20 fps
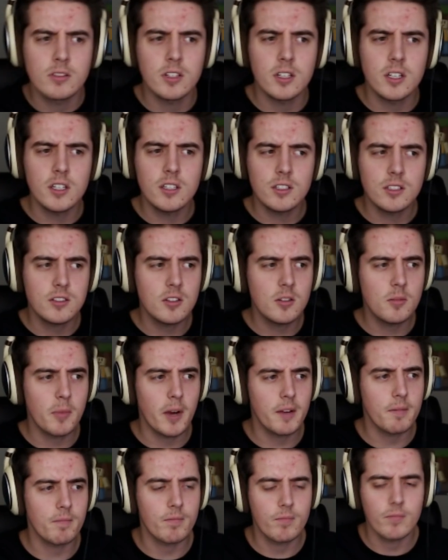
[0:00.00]
Did he steal
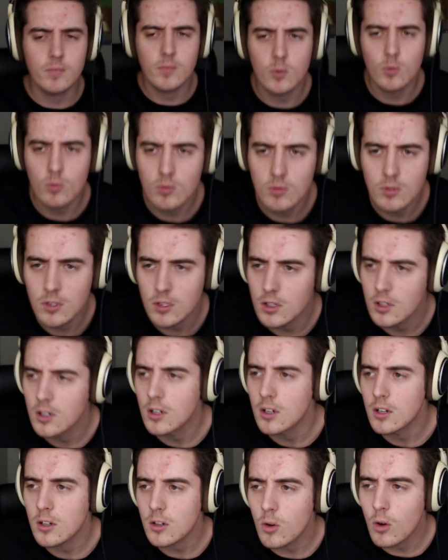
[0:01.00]
my
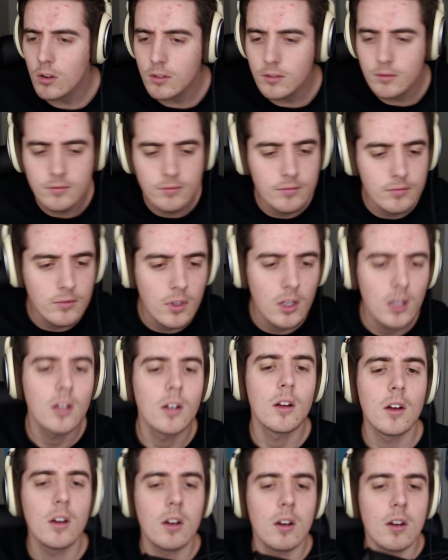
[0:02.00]
Corl?
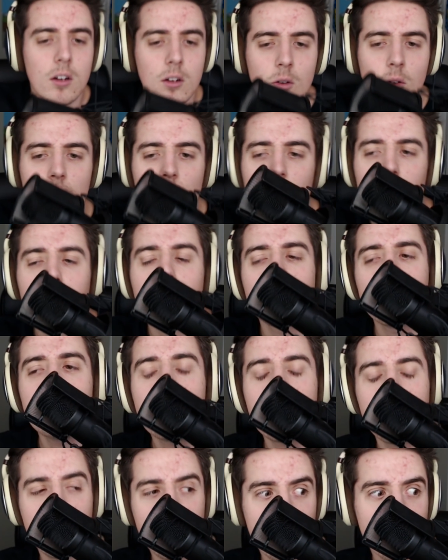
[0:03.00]
Corl, are
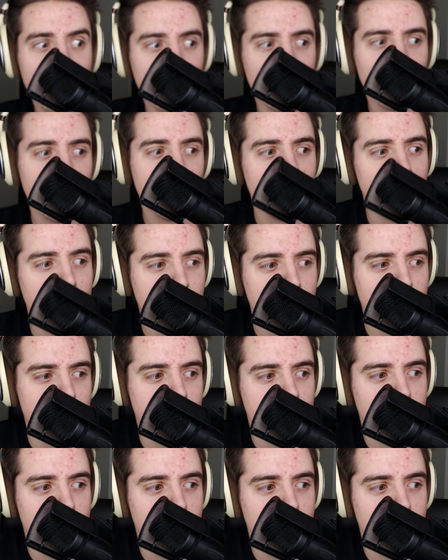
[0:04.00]
you kidding me right now?